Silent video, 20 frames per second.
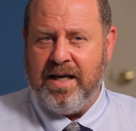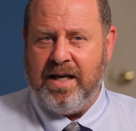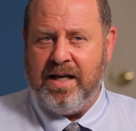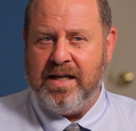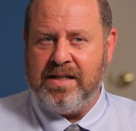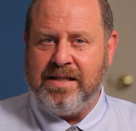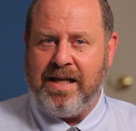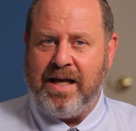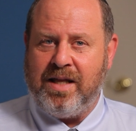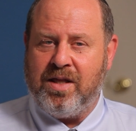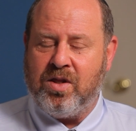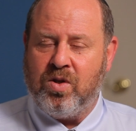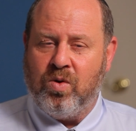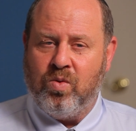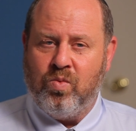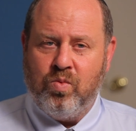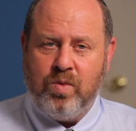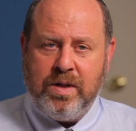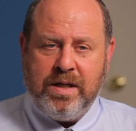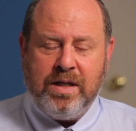is that the
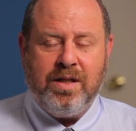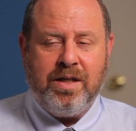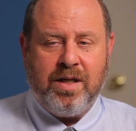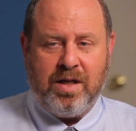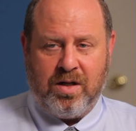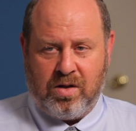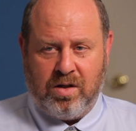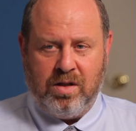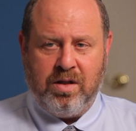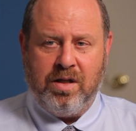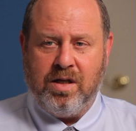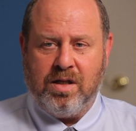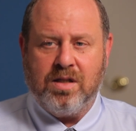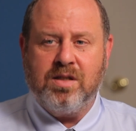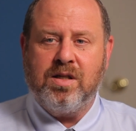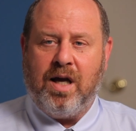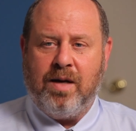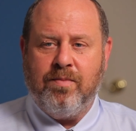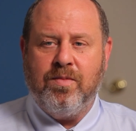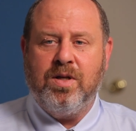really
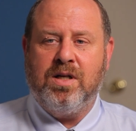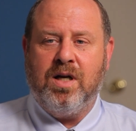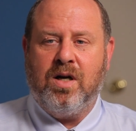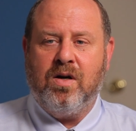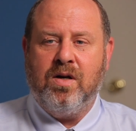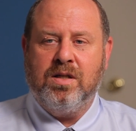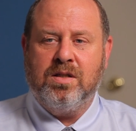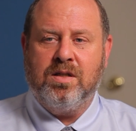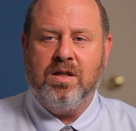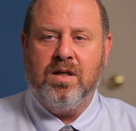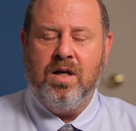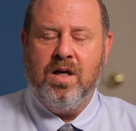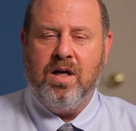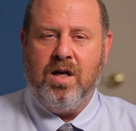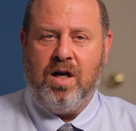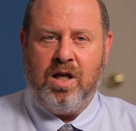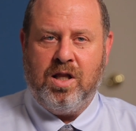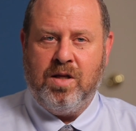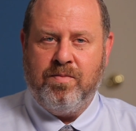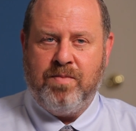earliest commentaries
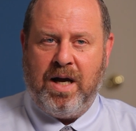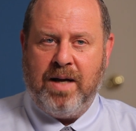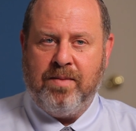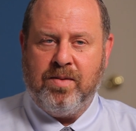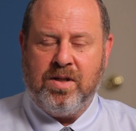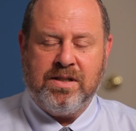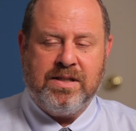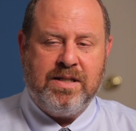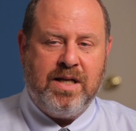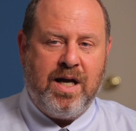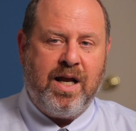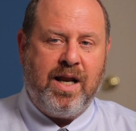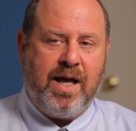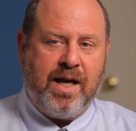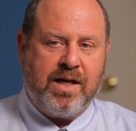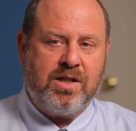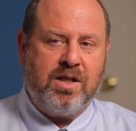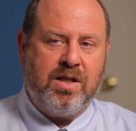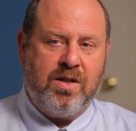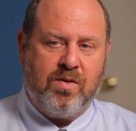on the Bible is not
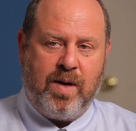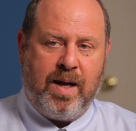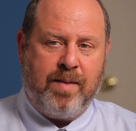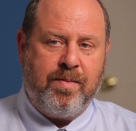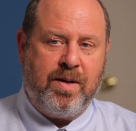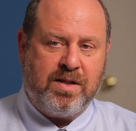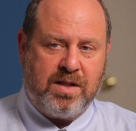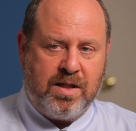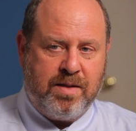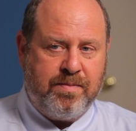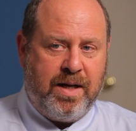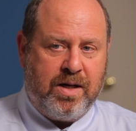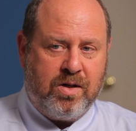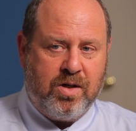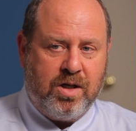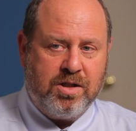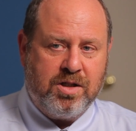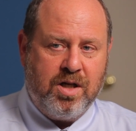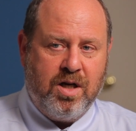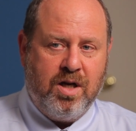actually the rabbis and the
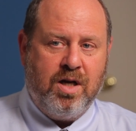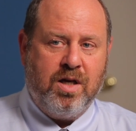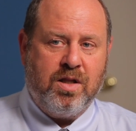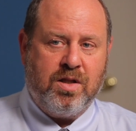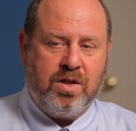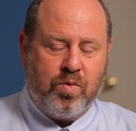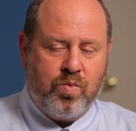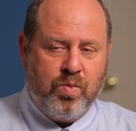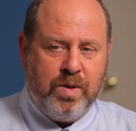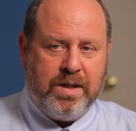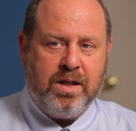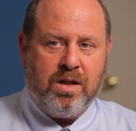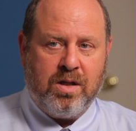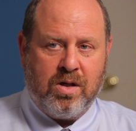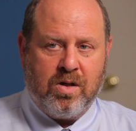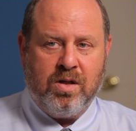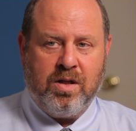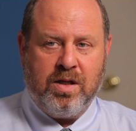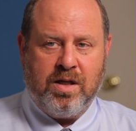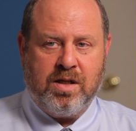Midrash. The real
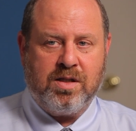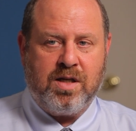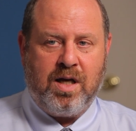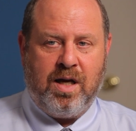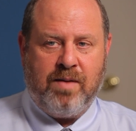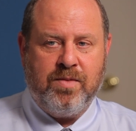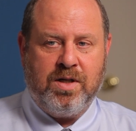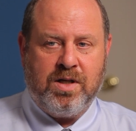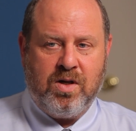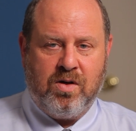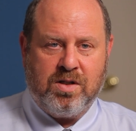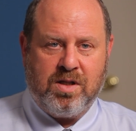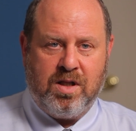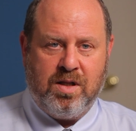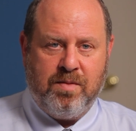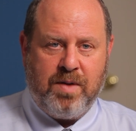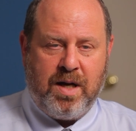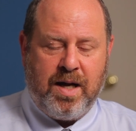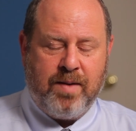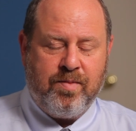earliest commentaries on
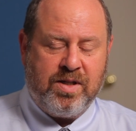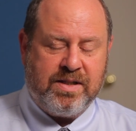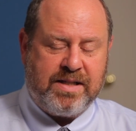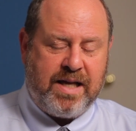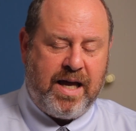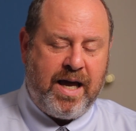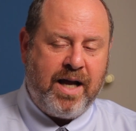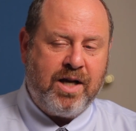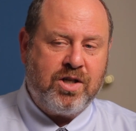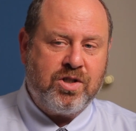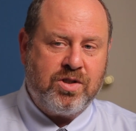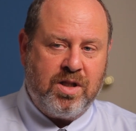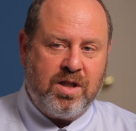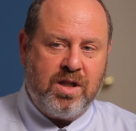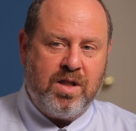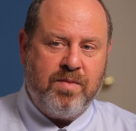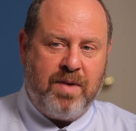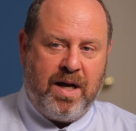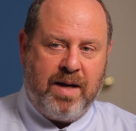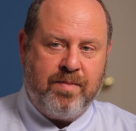the Bible is actually
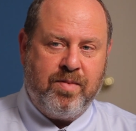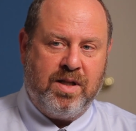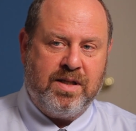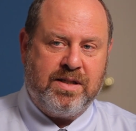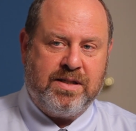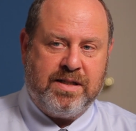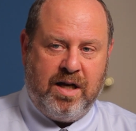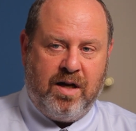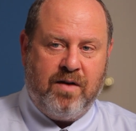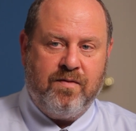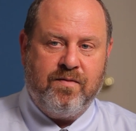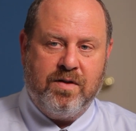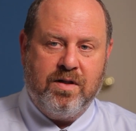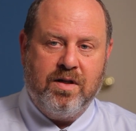the Bible itself.